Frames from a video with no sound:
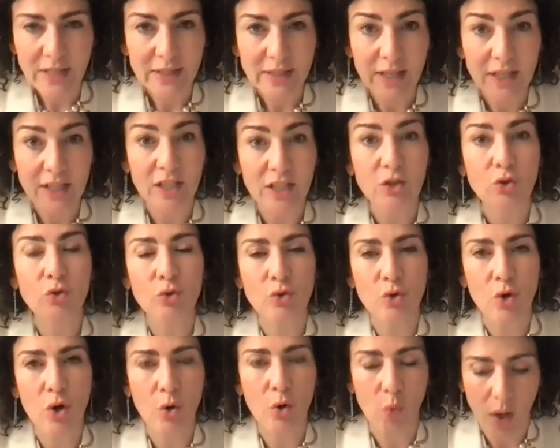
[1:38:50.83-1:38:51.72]
They need
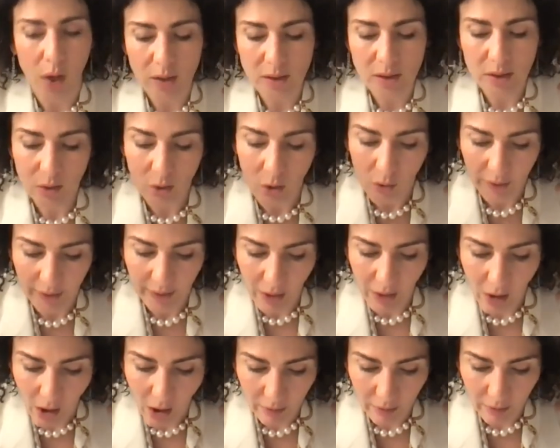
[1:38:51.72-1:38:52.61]
to know what's
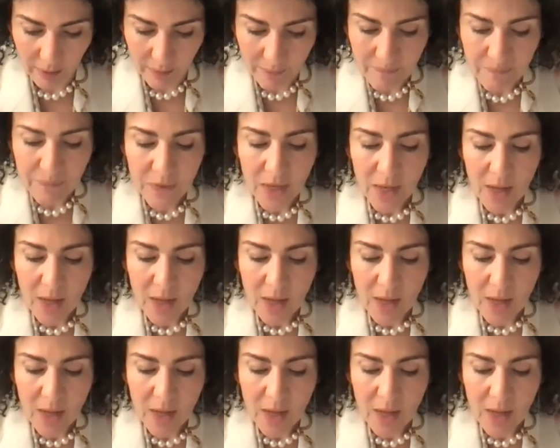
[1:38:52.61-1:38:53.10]
going on.